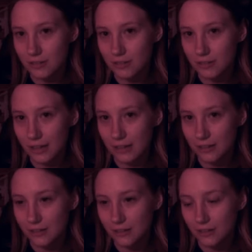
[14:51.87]
like,
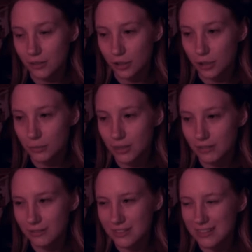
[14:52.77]
the
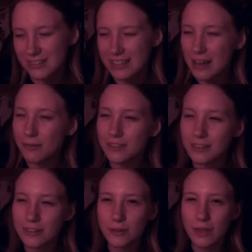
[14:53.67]
herpes. Is that,
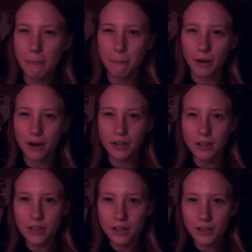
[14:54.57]
you know, that
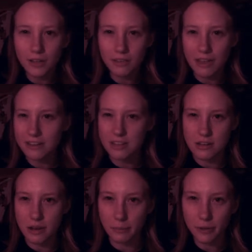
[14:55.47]
bug that has a
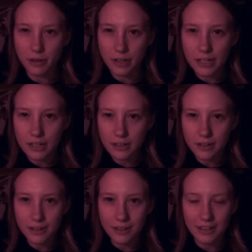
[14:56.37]
number on it
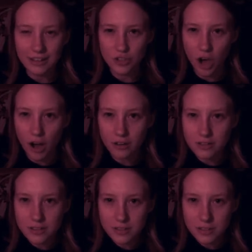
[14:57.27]
and it
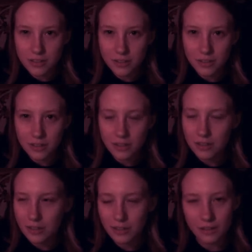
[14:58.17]
talks?
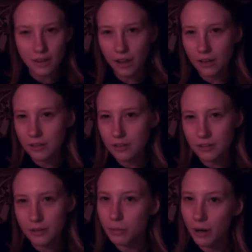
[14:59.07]

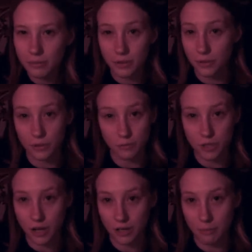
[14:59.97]
You probably don't know what I'm
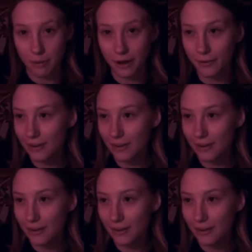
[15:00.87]
talking about.